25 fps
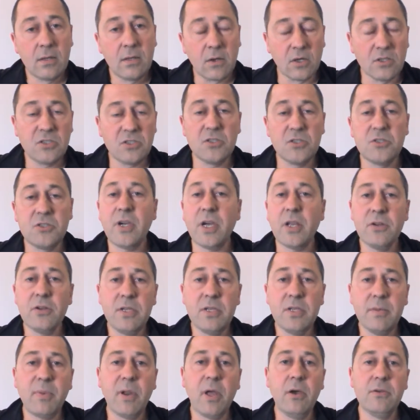Concentrate
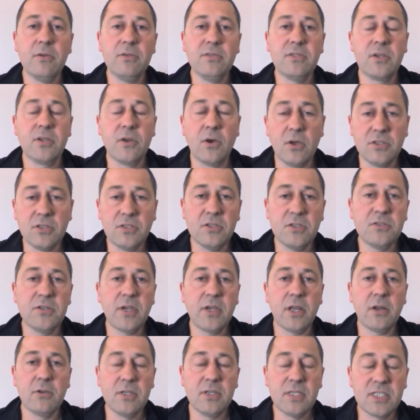on your blows,
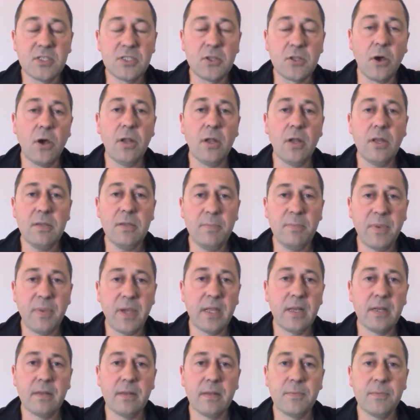concentrate on your style and your
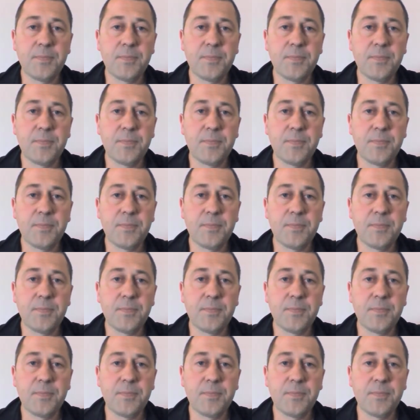pattern.